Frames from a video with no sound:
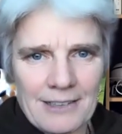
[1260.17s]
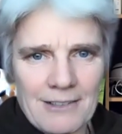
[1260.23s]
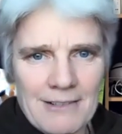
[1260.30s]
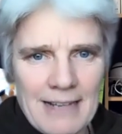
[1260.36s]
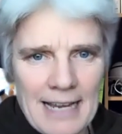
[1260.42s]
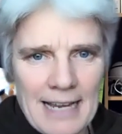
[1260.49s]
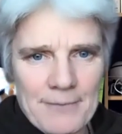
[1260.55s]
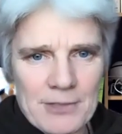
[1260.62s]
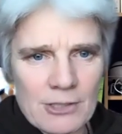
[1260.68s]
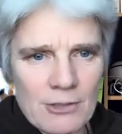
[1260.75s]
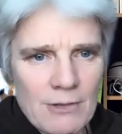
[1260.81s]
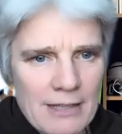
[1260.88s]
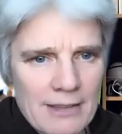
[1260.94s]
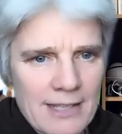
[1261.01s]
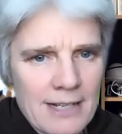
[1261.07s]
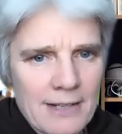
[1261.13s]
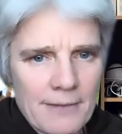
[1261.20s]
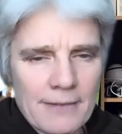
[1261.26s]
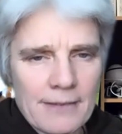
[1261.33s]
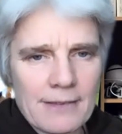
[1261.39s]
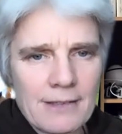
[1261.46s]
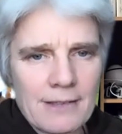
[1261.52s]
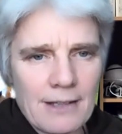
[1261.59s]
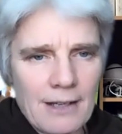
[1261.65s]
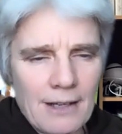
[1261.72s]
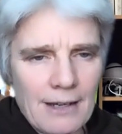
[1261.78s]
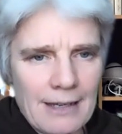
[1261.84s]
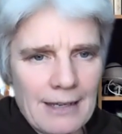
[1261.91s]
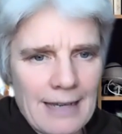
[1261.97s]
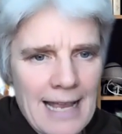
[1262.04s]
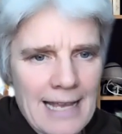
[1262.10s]
okay, so I think the
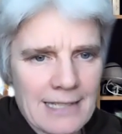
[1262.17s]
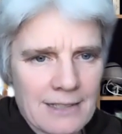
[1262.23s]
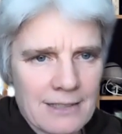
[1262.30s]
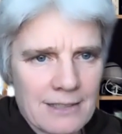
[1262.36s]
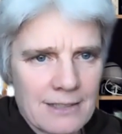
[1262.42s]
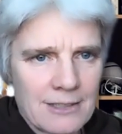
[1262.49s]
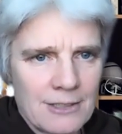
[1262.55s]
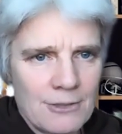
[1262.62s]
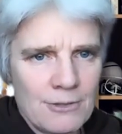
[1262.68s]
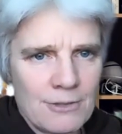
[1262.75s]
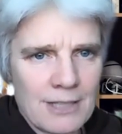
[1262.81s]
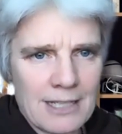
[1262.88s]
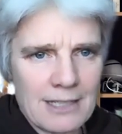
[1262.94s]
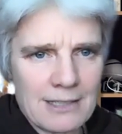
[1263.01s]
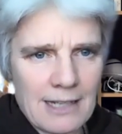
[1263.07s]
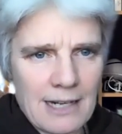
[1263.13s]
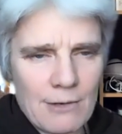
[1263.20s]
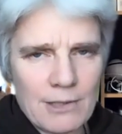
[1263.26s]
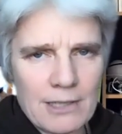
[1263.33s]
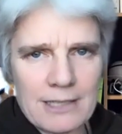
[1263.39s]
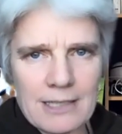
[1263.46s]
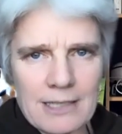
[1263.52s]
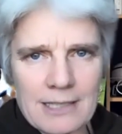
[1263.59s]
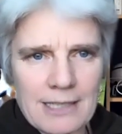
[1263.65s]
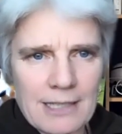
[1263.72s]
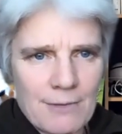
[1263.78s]
last two things that I wanted to share